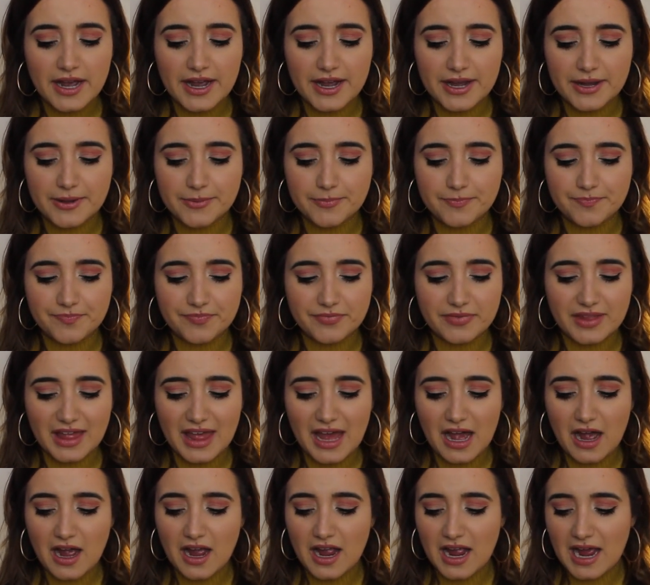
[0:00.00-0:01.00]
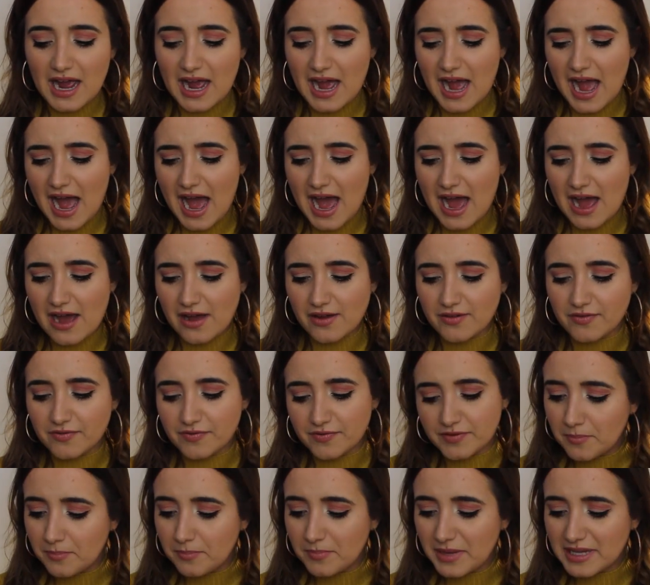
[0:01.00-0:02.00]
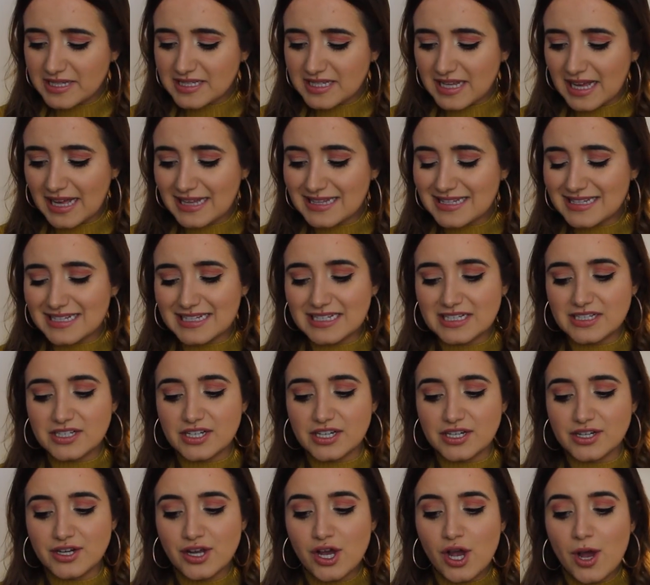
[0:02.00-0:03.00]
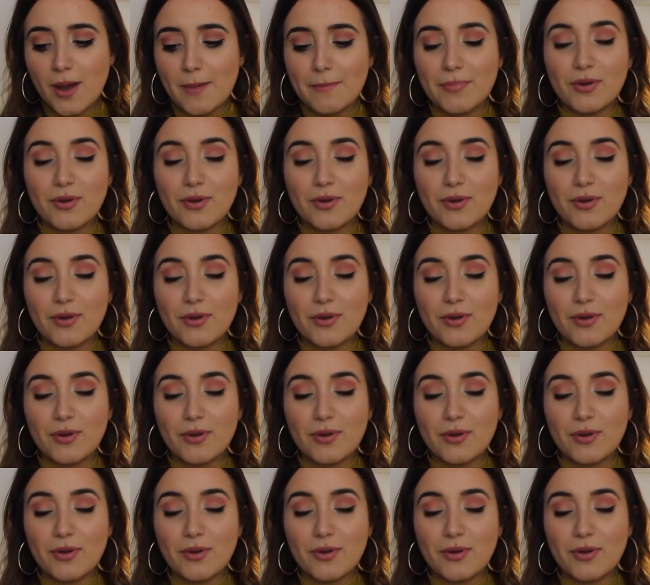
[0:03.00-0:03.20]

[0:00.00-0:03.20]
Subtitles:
I have Miss Kensington,